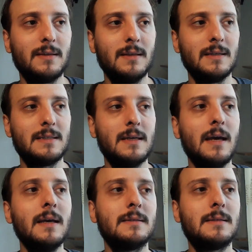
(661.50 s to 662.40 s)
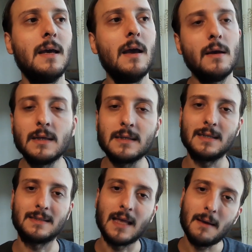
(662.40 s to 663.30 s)
in the sense there's
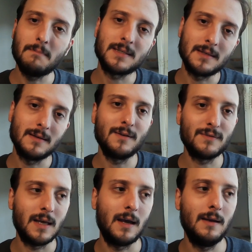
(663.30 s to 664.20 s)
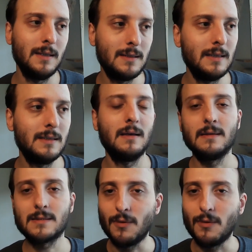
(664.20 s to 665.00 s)
a 10% of tiny details,